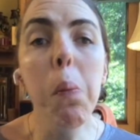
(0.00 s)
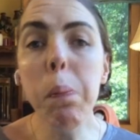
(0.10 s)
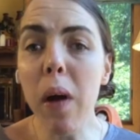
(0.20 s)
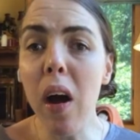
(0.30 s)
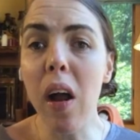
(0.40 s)

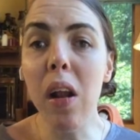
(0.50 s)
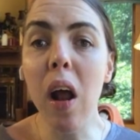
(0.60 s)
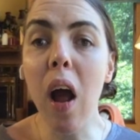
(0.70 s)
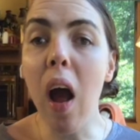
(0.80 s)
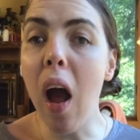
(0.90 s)
But
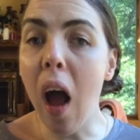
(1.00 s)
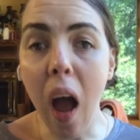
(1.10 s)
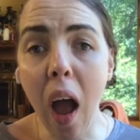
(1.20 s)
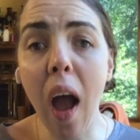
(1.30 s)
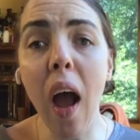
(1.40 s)

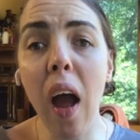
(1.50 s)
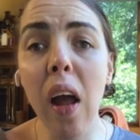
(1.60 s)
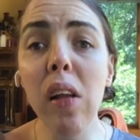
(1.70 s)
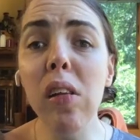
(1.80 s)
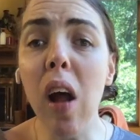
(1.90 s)

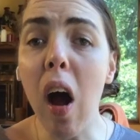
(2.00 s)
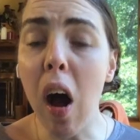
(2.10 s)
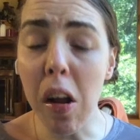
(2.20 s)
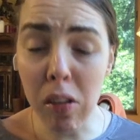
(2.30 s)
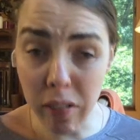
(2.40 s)
as
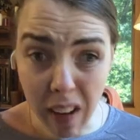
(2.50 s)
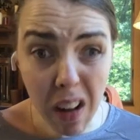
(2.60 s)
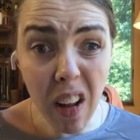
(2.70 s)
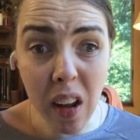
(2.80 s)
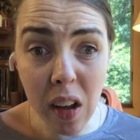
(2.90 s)

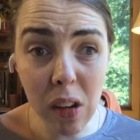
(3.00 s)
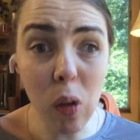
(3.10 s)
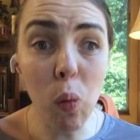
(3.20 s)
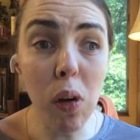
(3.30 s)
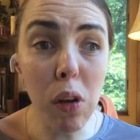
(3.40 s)
Australians
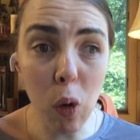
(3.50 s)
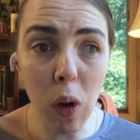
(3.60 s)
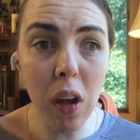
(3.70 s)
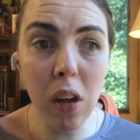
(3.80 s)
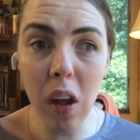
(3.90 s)
were
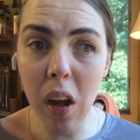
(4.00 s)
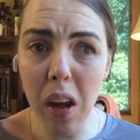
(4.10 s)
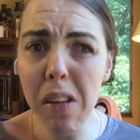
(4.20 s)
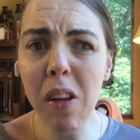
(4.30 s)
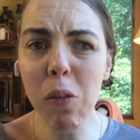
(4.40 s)
doing the
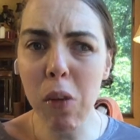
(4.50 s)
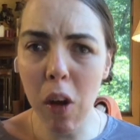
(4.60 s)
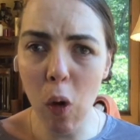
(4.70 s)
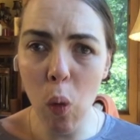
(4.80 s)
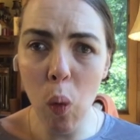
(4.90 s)

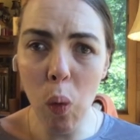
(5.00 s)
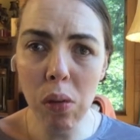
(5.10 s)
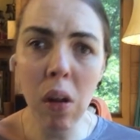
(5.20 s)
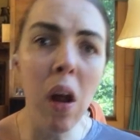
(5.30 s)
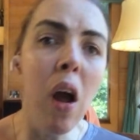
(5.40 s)

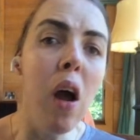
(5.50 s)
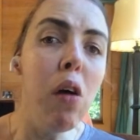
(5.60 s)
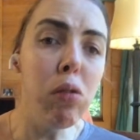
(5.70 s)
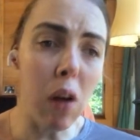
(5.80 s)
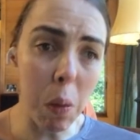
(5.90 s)
interviews
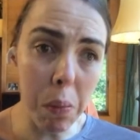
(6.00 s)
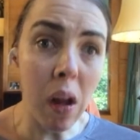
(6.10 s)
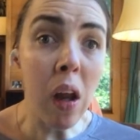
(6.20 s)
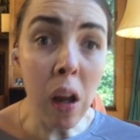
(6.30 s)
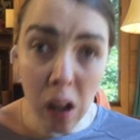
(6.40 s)
from
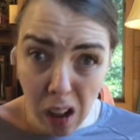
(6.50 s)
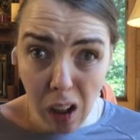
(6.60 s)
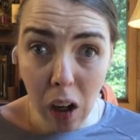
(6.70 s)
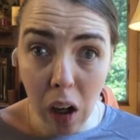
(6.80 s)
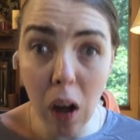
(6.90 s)

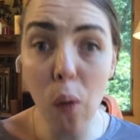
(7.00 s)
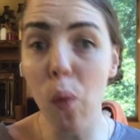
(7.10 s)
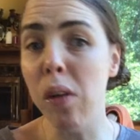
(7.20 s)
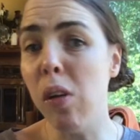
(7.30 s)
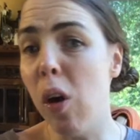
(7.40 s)
here
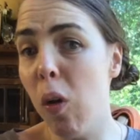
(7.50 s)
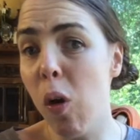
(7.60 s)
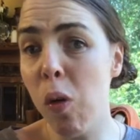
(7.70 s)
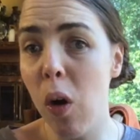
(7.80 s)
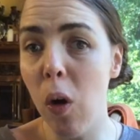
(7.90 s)
with all
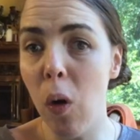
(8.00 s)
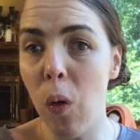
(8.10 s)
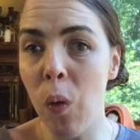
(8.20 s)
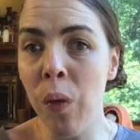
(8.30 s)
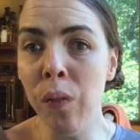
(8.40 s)

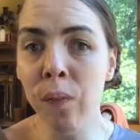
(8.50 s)
local